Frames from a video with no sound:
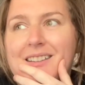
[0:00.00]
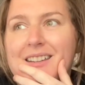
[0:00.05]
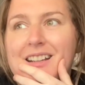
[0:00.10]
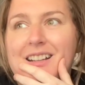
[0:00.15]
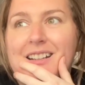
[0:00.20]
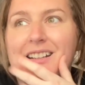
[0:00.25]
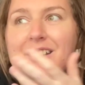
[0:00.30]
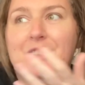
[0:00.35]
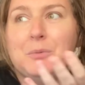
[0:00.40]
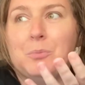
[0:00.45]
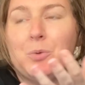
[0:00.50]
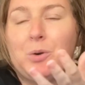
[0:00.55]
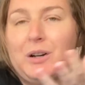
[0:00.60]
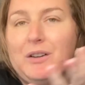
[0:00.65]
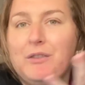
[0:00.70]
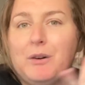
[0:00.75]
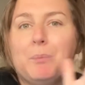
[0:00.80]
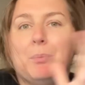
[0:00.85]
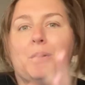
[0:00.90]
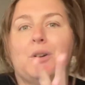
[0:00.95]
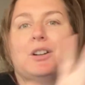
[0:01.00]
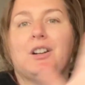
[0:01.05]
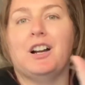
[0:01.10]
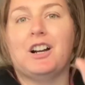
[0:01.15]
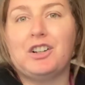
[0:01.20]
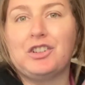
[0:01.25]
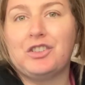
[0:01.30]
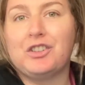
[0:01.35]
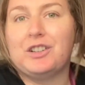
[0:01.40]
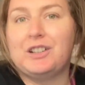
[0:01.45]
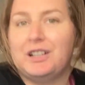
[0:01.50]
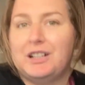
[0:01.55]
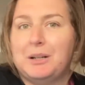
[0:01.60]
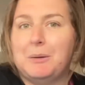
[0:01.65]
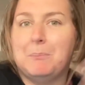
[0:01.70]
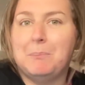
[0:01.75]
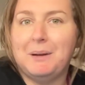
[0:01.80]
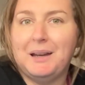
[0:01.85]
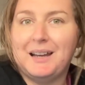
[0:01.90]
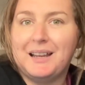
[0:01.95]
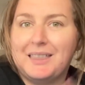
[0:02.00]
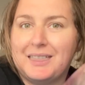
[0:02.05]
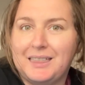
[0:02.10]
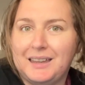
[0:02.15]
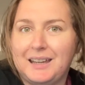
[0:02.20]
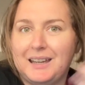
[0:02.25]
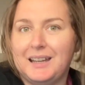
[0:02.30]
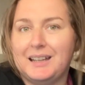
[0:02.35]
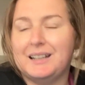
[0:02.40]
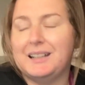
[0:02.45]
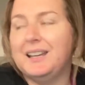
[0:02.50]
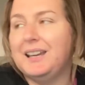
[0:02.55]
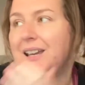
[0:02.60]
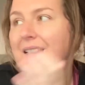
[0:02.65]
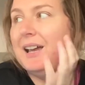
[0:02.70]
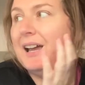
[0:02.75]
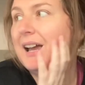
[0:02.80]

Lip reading: It is more of a production and a big thing.